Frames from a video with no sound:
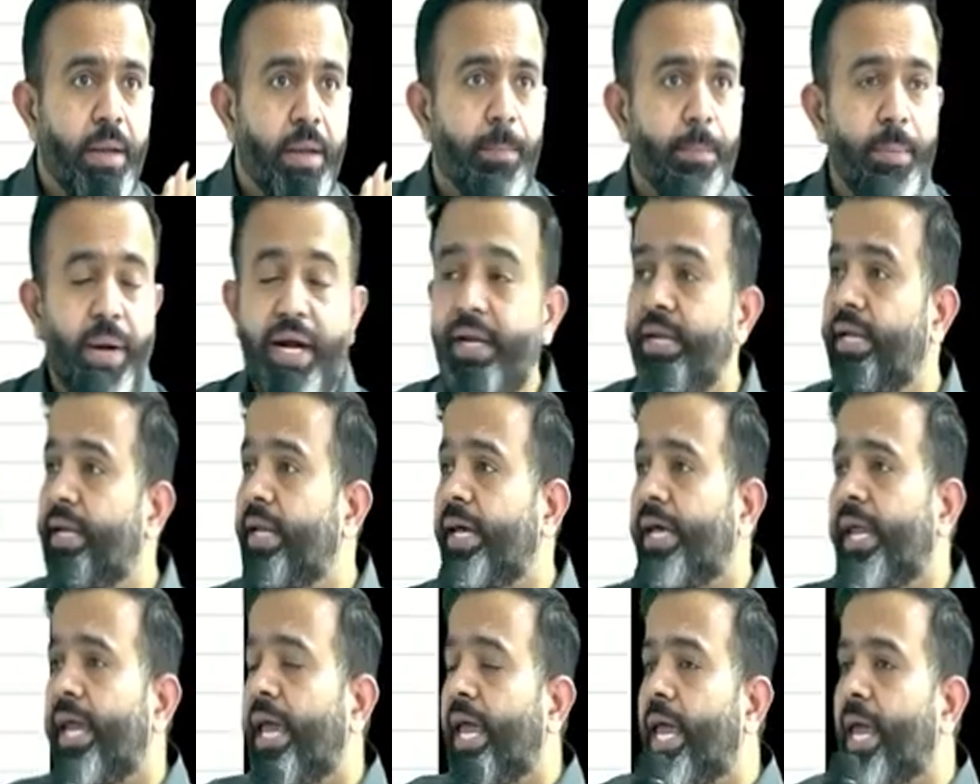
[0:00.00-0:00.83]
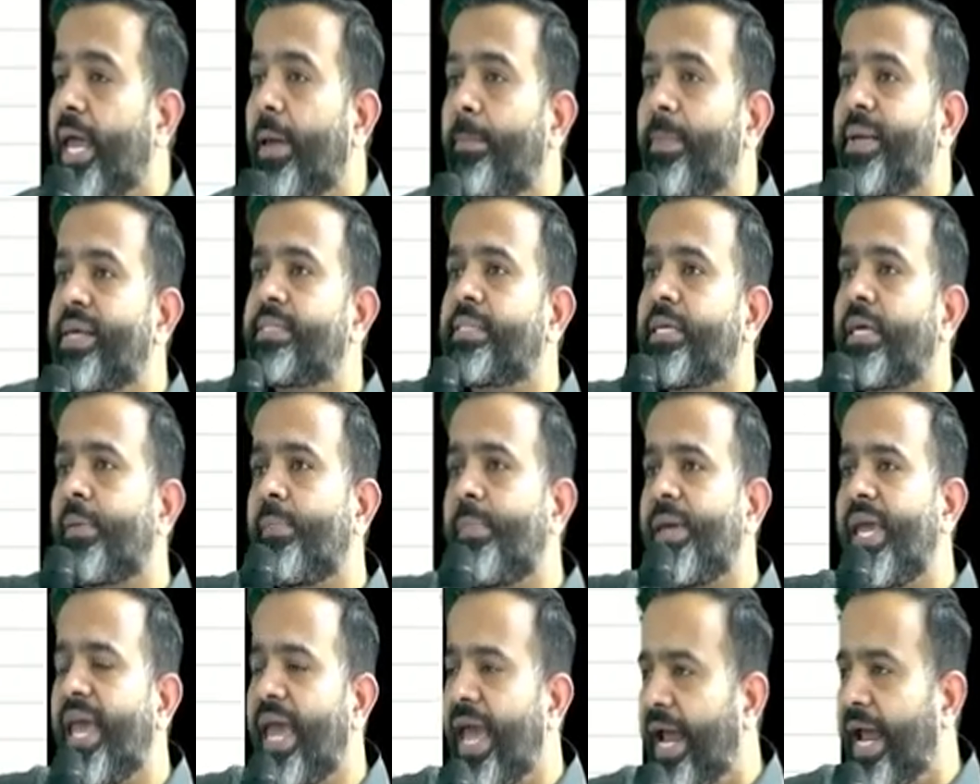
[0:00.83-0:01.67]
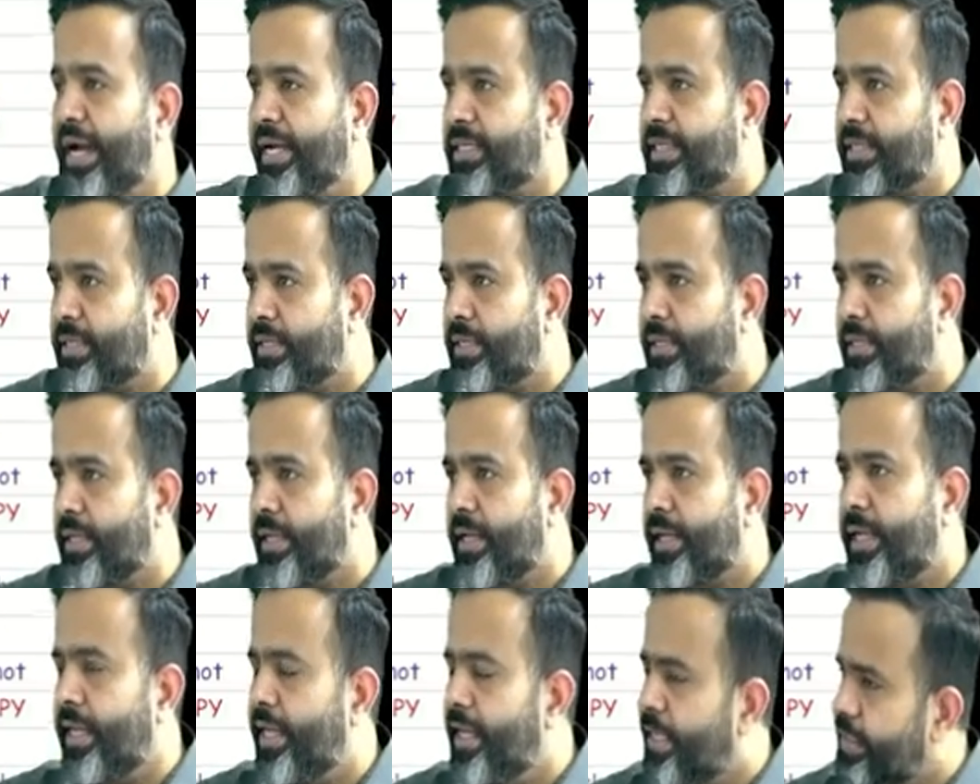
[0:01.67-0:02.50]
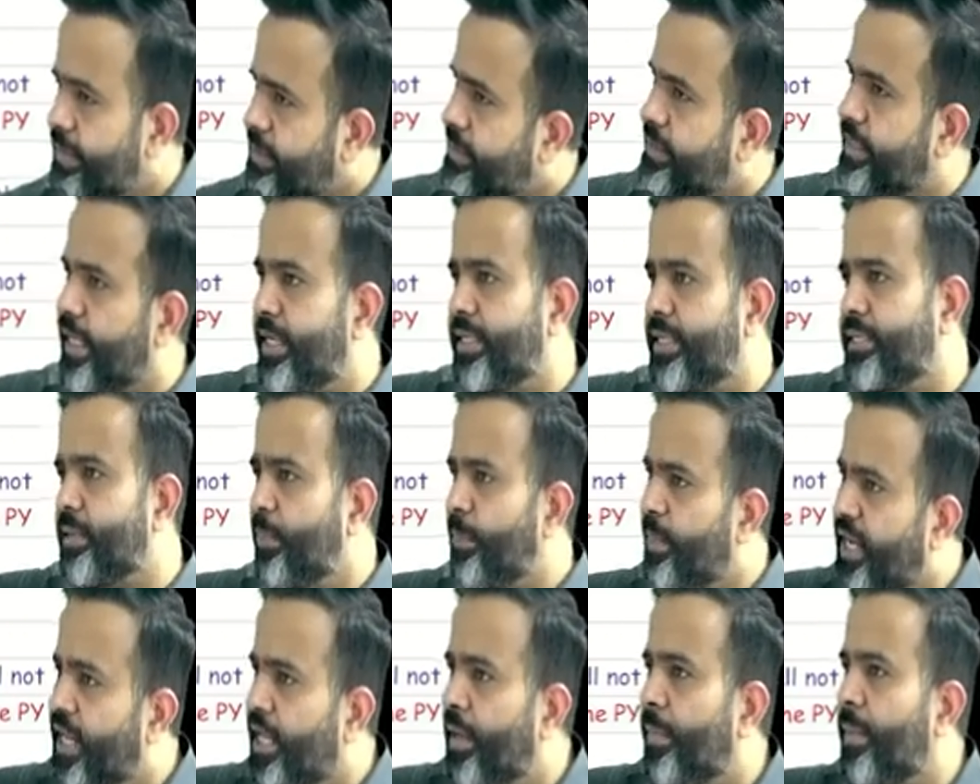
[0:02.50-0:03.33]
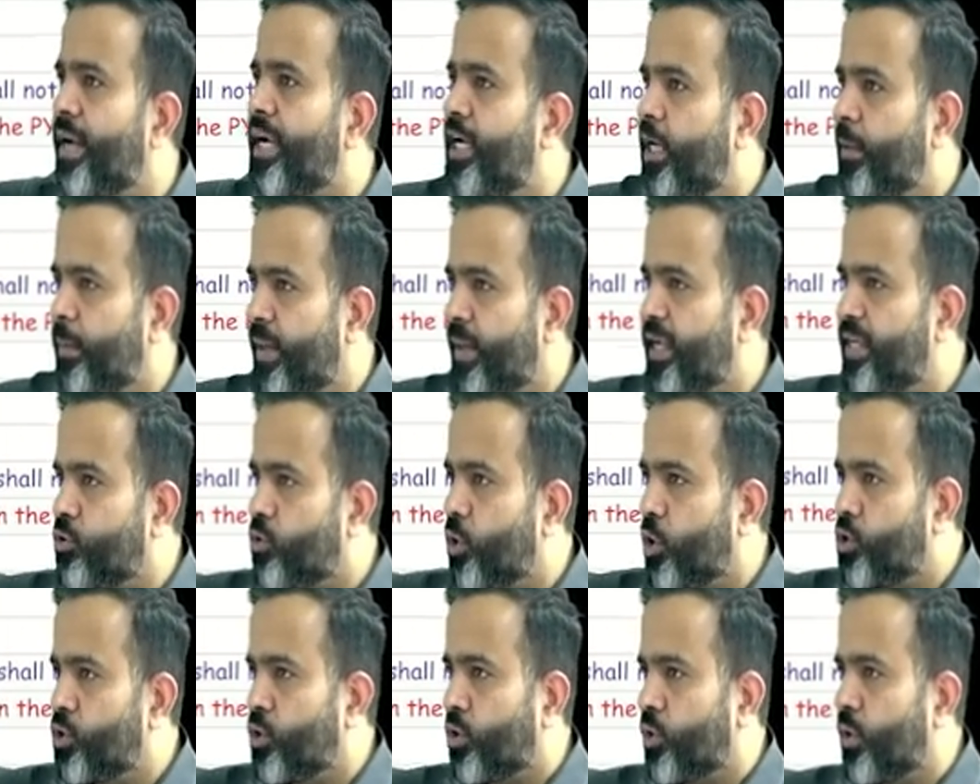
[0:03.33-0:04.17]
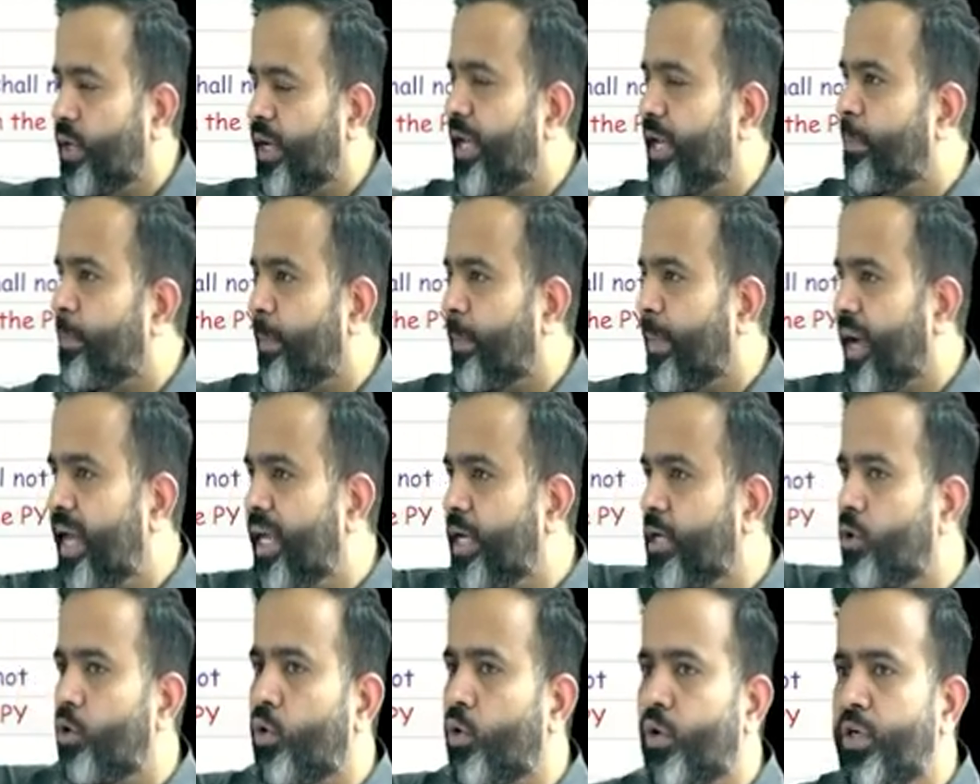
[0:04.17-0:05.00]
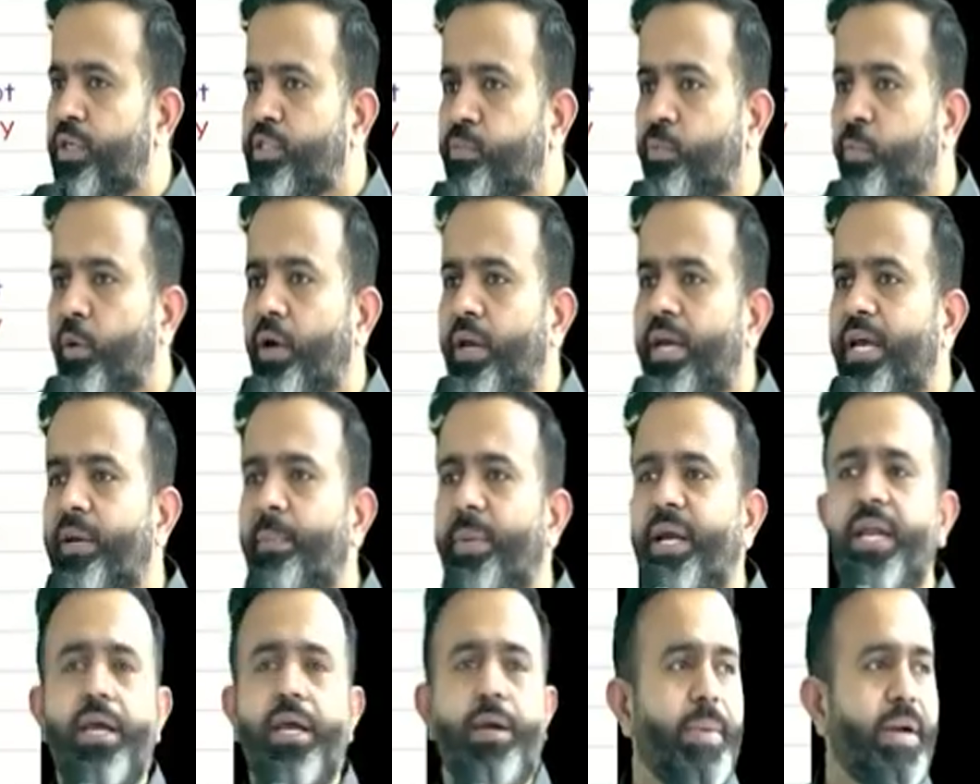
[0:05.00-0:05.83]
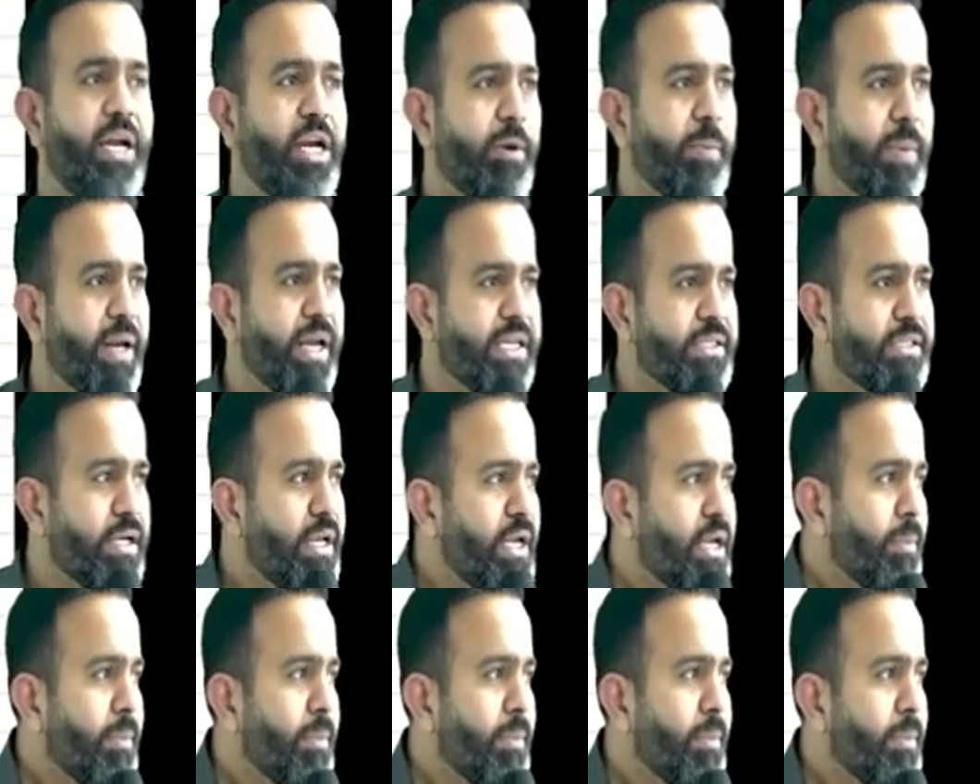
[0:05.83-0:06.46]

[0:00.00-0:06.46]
Under MSME Act, yes, there is a medium enterprise also, like micro, small and medium enterprise.